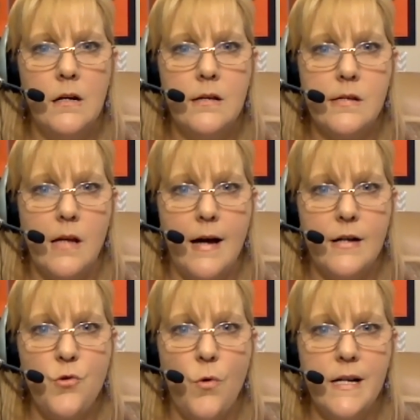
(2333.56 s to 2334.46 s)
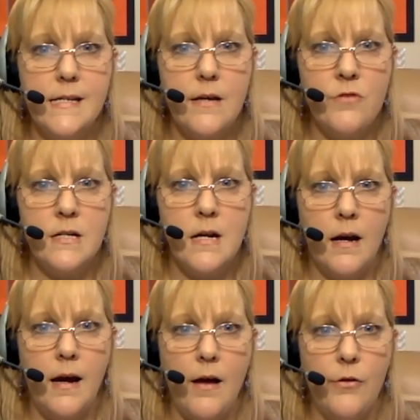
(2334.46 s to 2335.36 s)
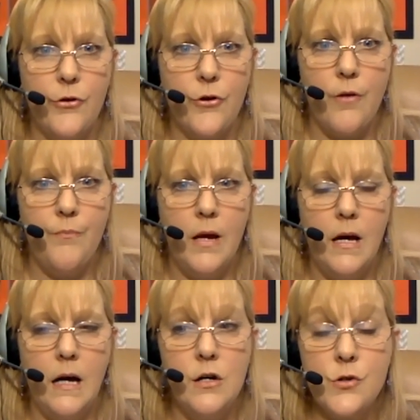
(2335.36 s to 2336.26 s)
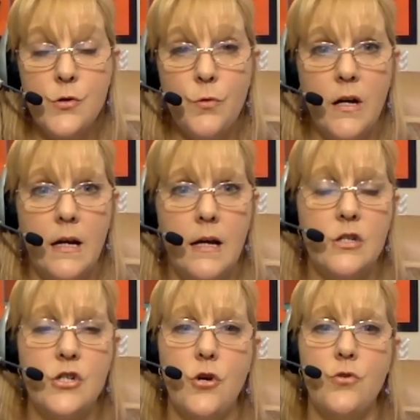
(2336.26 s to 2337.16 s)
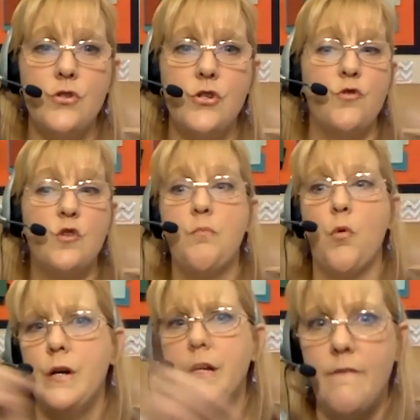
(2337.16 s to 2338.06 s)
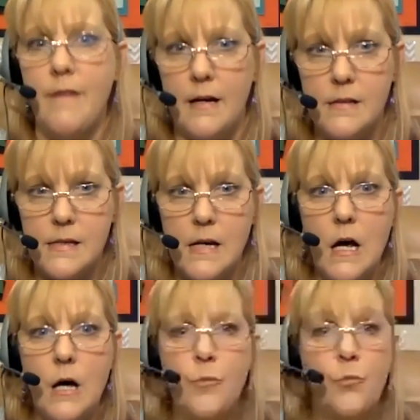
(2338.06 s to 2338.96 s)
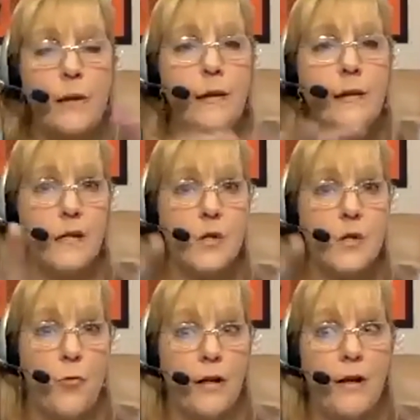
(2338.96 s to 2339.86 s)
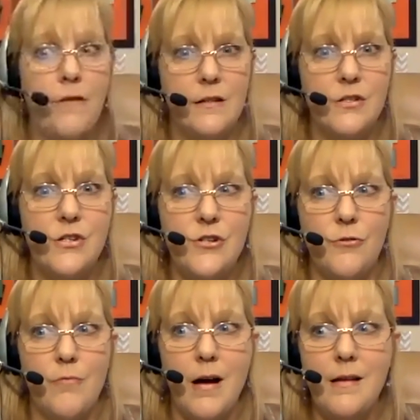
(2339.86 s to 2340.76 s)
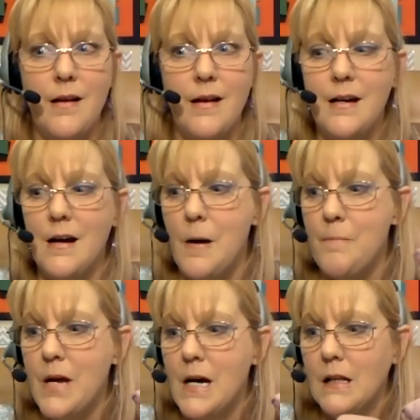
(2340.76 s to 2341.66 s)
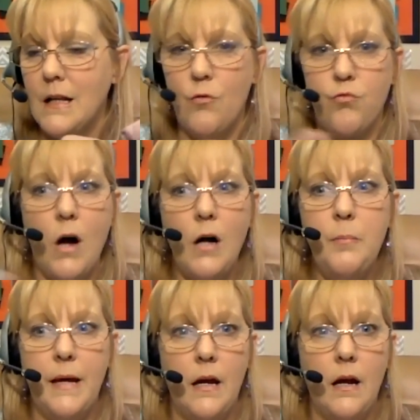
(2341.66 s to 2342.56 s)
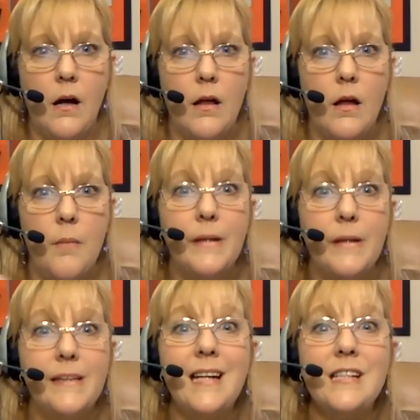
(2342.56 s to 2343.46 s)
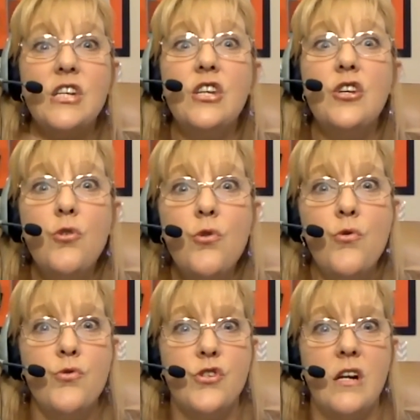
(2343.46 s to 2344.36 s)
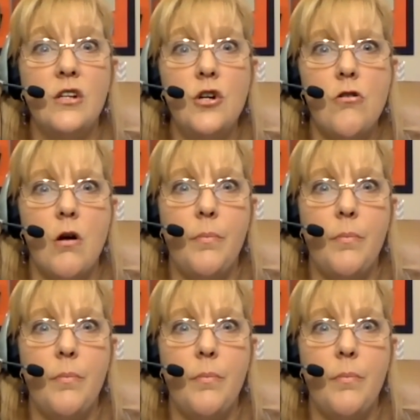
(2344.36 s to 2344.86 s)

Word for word: slash 2017 calendar. And here's what it, it shows you sporting events but really niche sporting events too, right? Like um, like rugby. But that's huge in Europe